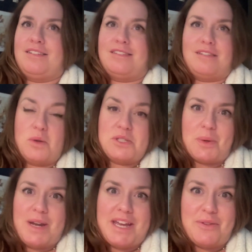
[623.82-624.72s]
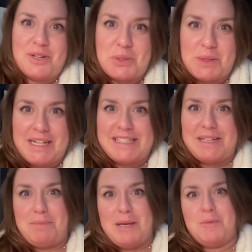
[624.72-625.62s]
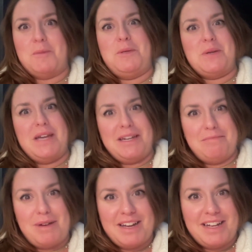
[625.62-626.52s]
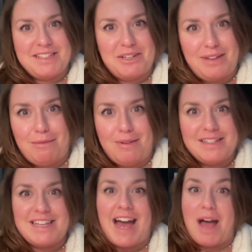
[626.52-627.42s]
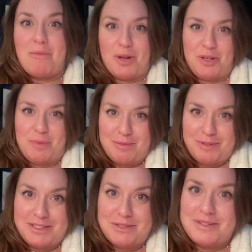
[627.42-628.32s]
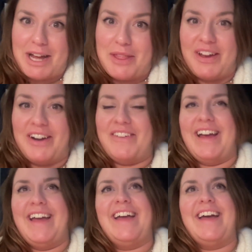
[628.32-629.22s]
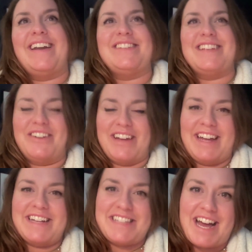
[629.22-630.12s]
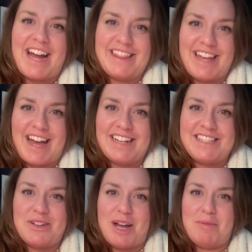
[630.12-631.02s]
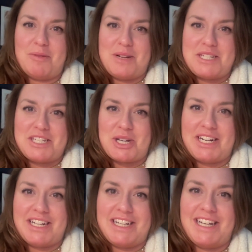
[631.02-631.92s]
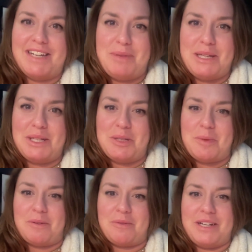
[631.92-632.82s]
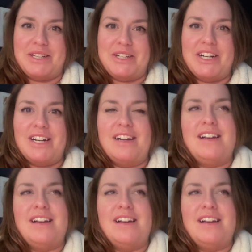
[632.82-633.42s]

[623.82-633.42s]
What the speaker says: Costa Rican retreats and people puking in buckets, and you're like, what's happening? What do people do down there, right? And I was like, okay, it's not that. So how about we just try to be a little bit realer?